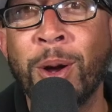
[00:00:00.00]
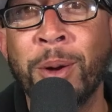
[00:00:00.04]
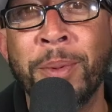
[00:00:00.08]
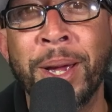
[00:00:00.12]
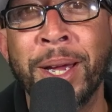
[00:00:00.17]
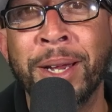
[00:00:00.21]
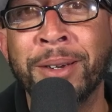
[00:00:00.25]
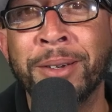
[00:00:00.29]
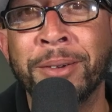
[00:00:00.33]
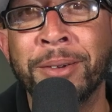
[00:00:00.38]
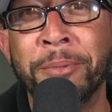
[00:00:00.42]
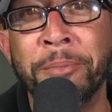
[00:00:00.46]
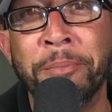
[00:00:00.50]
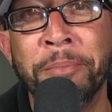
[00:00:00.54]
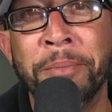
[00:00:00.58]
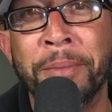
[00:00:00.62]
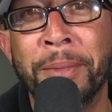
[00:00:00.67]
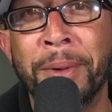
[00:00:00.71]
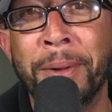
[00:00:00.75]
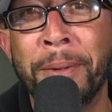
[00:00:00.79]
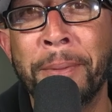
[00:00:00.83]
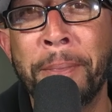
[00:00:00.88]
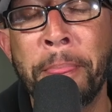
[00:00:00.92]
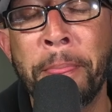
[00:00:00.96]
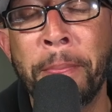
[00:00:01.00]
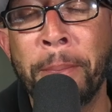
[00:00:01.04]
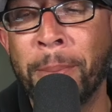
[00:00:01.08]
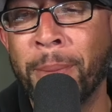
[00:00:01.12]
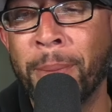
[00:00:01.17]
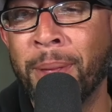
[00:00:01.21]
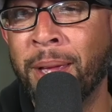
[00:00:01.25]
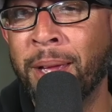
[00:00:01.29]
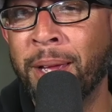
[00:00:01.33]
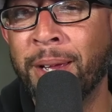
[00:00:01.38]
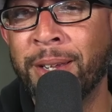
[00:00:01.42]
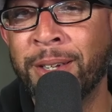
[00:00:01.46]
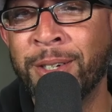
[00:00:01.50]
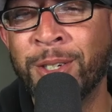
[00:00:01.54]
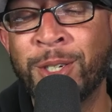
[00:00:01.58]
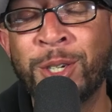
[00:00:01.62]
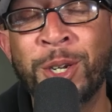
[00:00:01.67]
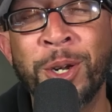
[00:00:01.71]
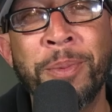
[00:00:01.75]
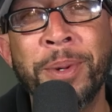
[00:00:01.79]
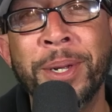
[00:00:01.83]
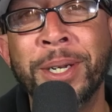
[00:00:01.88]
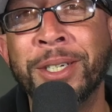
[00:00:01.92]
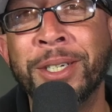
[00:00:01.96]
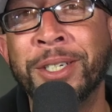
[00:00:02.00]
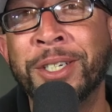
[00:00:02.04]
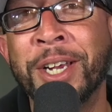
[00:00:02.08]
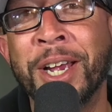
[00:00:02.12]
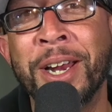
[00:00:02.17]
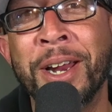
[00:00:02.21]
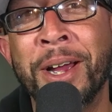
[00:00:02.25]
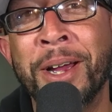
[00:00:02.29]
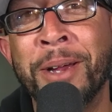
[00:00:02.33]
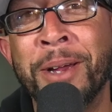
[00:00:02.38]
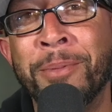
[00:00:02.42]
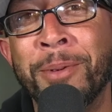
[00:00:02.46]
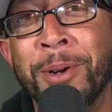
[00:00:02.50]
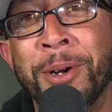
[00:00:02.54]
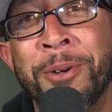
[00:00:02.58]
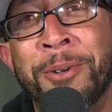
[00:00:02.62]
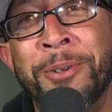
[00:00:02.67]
man. You should have been a Jedi, bro.